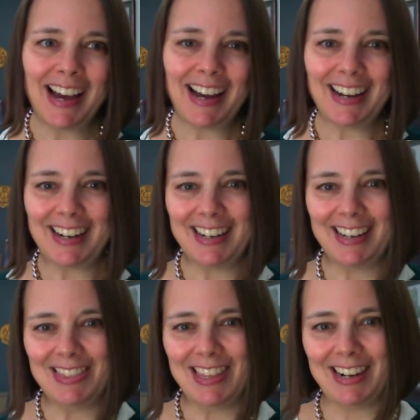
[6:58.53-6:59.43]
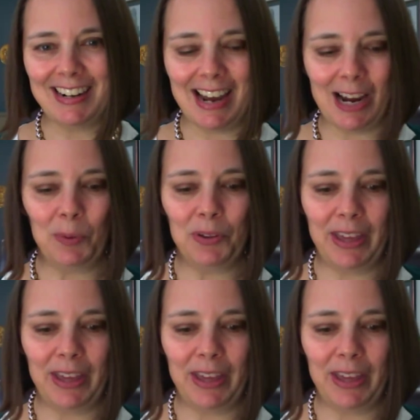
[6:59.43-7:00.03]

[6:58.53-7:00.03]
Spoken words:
that I will